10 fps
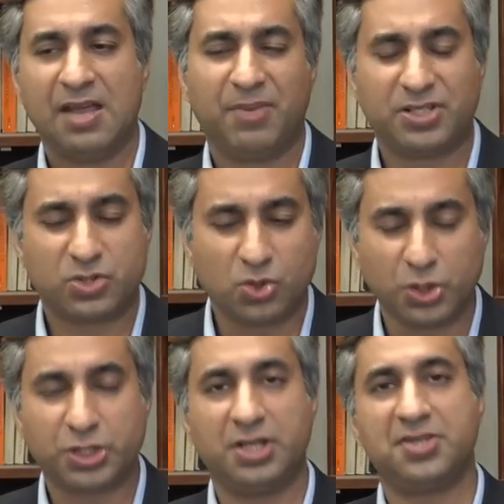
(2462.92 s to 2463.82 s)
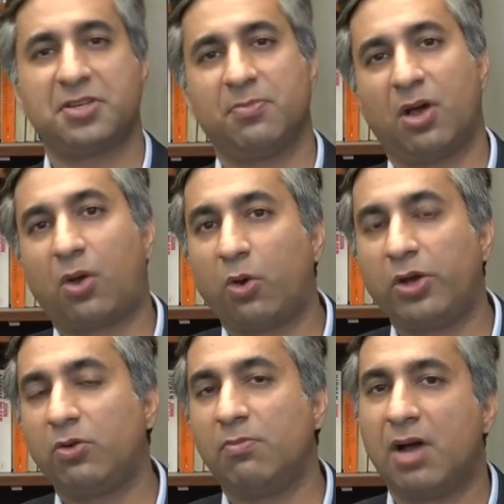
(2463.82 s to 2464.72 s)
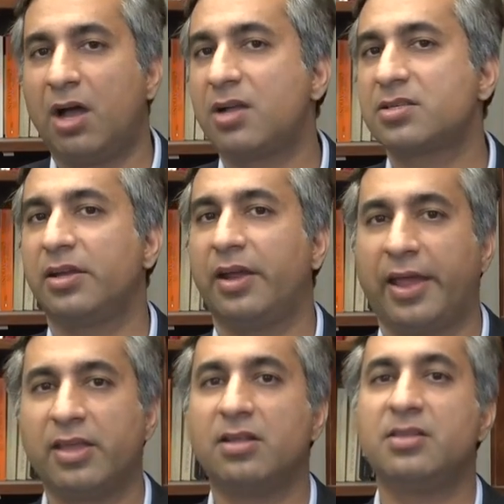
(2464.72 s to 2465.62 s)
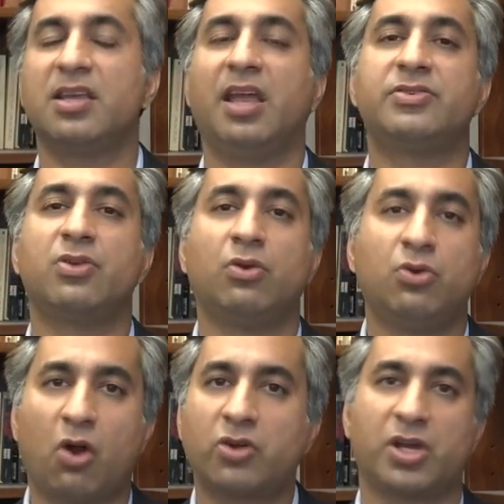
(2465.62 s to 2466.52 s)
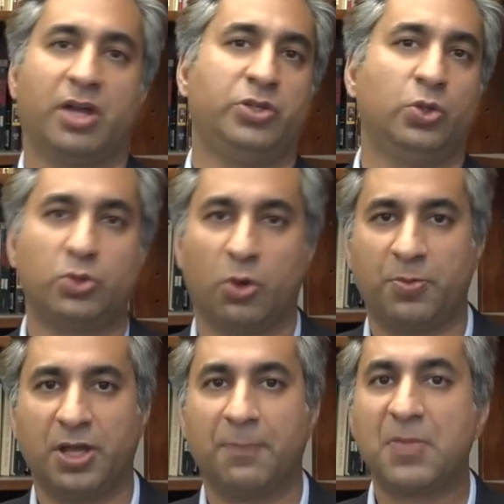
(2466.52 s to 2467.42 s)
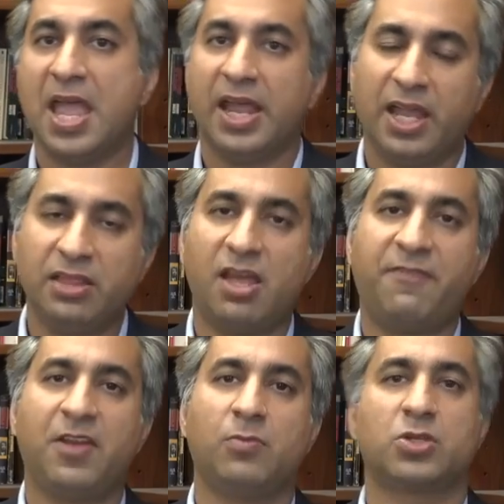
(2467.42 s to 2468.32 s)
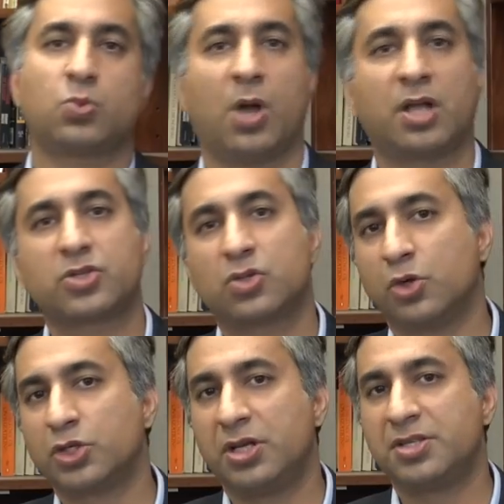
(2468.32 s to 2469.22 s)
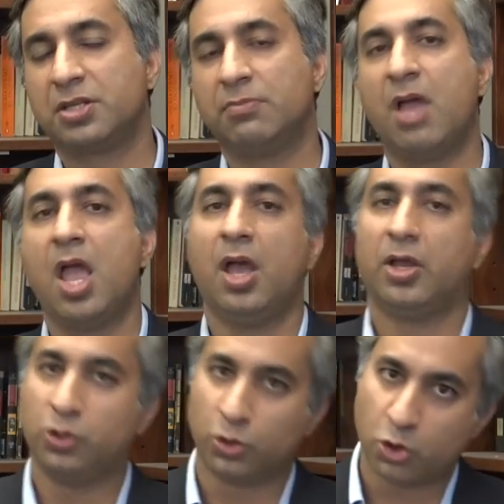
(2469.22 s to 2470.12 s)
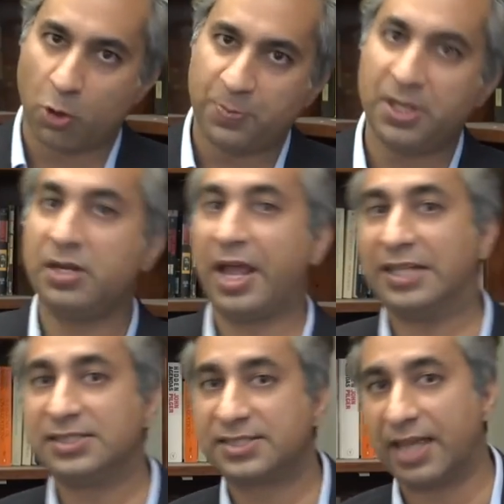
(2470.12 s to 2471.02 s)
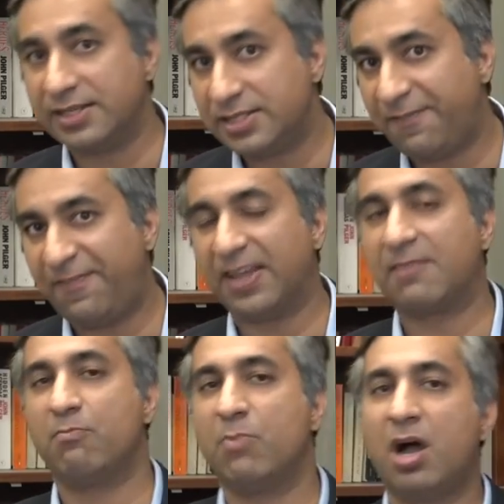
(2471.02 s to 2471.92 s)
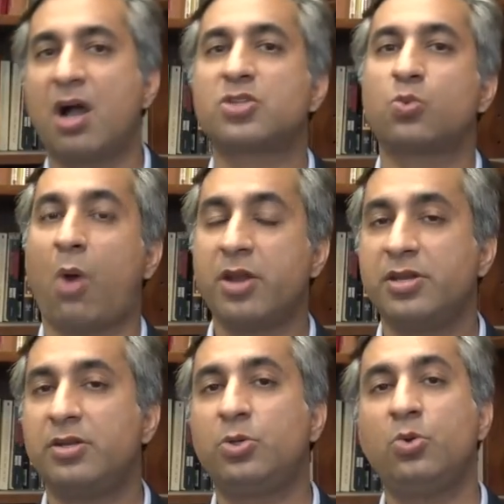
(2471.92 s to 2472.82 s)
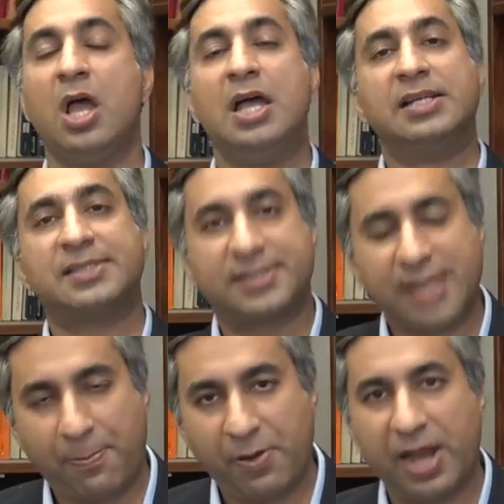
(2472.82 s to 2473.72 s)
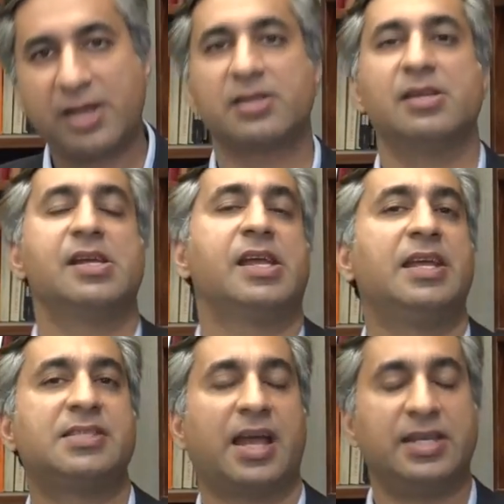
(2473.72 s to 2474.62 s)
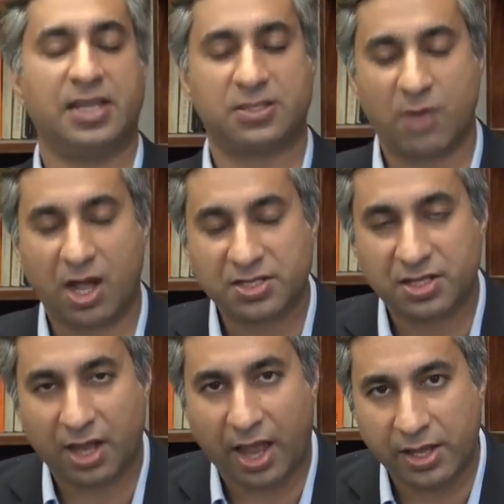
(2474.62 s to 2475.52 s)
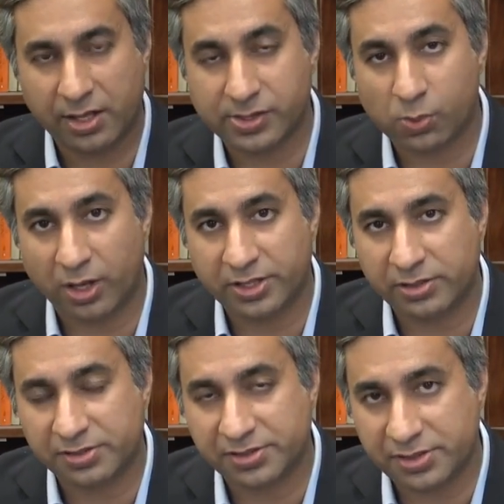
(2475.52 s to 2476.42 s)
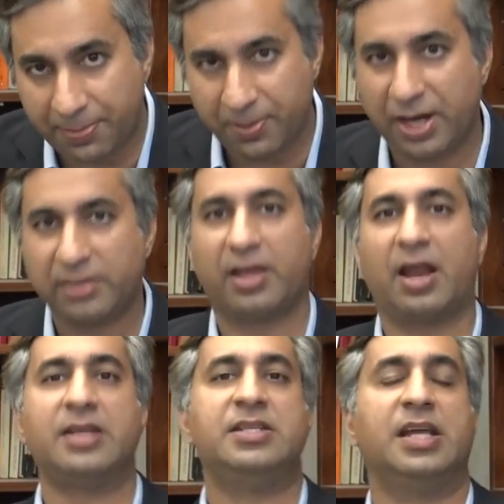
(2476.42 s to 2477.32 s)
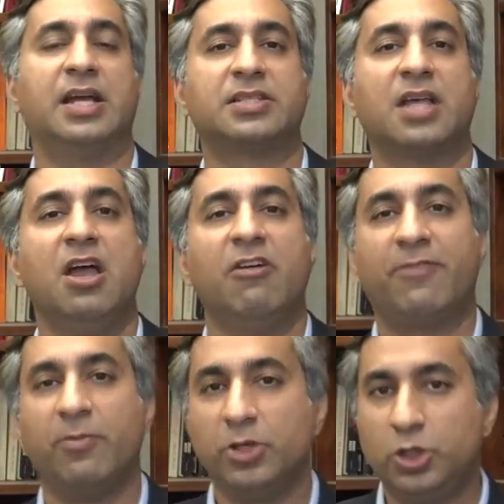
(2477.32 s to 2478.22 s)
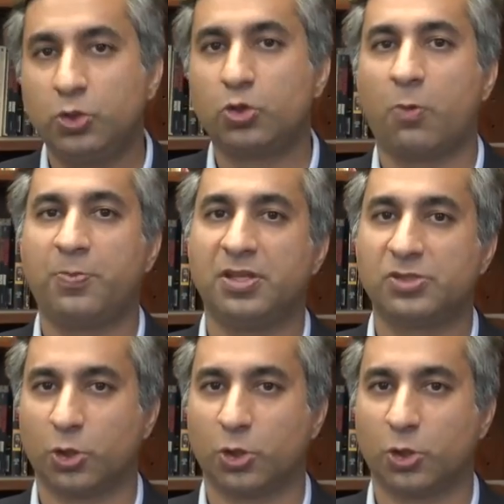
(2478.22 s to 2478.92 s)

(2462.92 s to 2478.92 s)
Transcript: But socialism, according to Marx and Engels, is not a utopia. In their famous work, Socialism, Utopian and Scientific, Marx wanted to separate his ideas. Marx and Engels wanted to separate their ideas from utopian